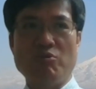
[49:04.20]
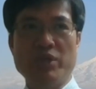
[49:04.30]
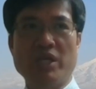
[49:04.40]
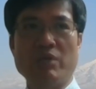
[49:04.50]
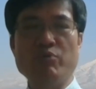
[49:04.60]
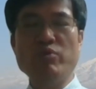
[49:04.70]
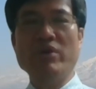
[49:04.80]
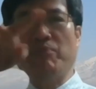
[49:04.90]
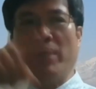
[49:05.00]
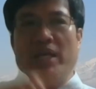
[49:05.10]
is an open economy, we
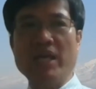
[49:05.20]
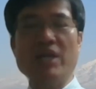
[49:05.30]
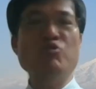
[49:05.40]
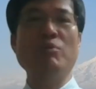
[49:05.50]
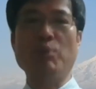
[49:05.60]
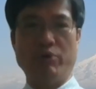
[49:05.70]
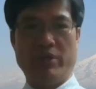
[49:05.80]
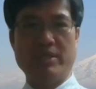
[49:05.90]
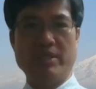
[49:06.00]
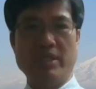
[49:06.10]
have many entry
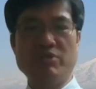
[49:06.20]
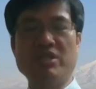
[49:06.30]
points.